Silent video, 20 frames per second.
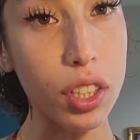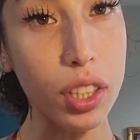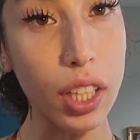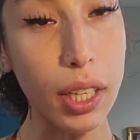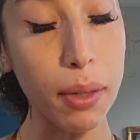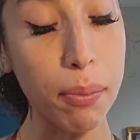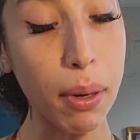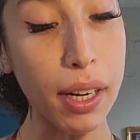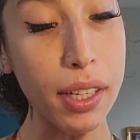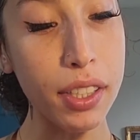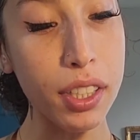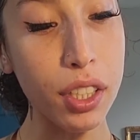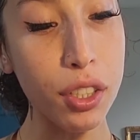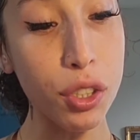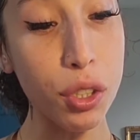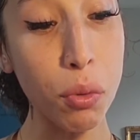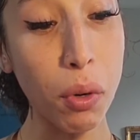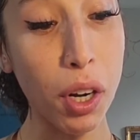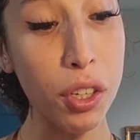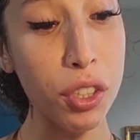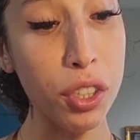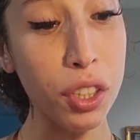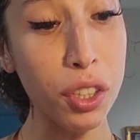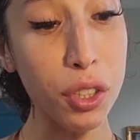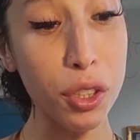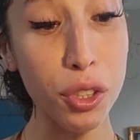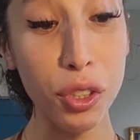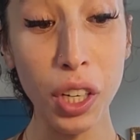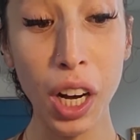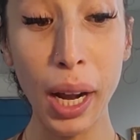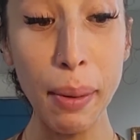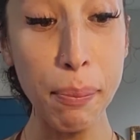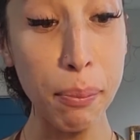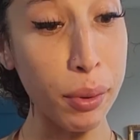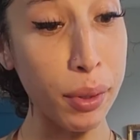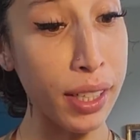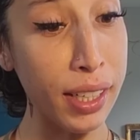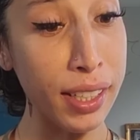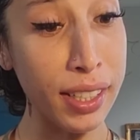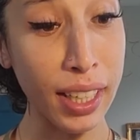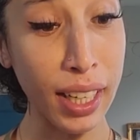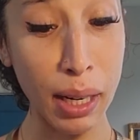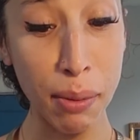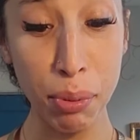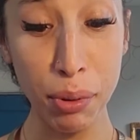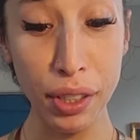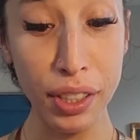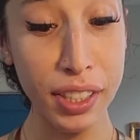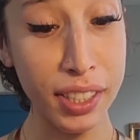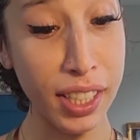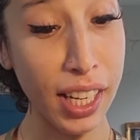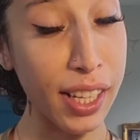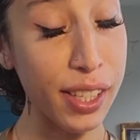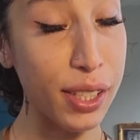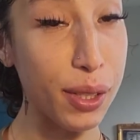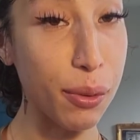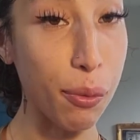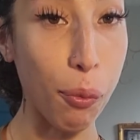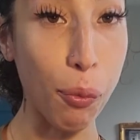Like Pisces, you watching this, you're High Priest, High Priestess,